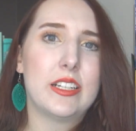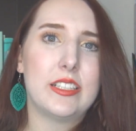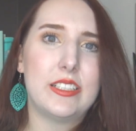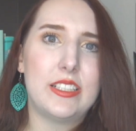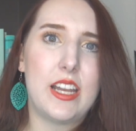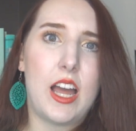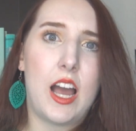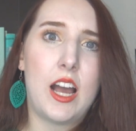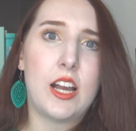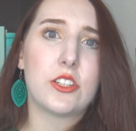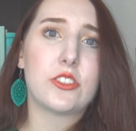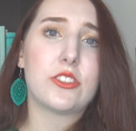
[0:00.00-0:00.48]

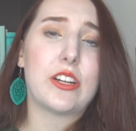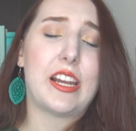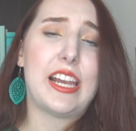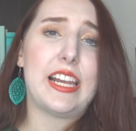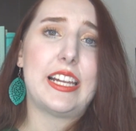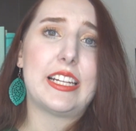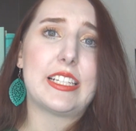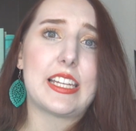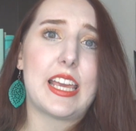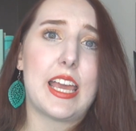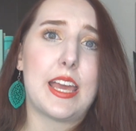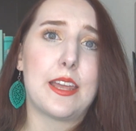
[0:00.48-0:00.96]
not
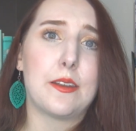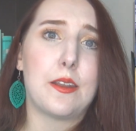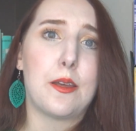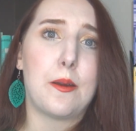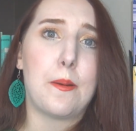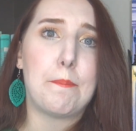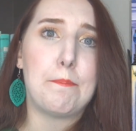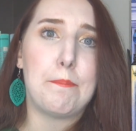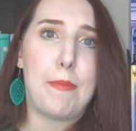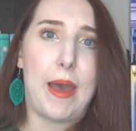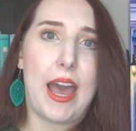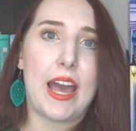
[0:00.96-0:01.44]
great,
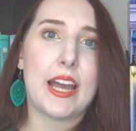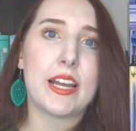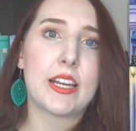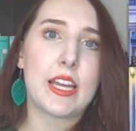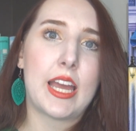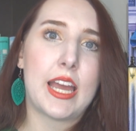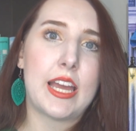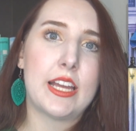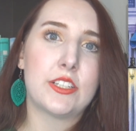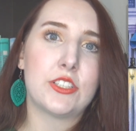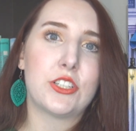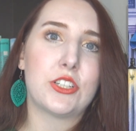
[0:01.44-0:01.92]
and
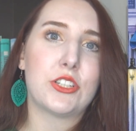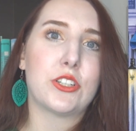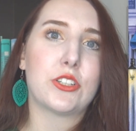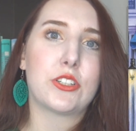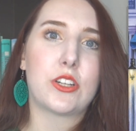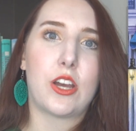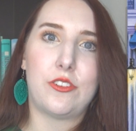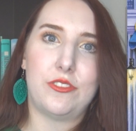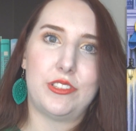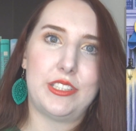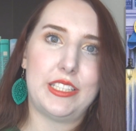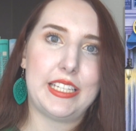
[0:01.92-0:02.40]
Mac and her
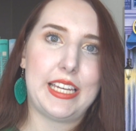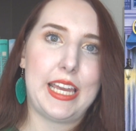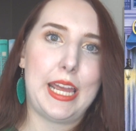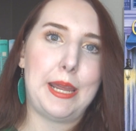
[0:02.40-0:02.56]
Cozy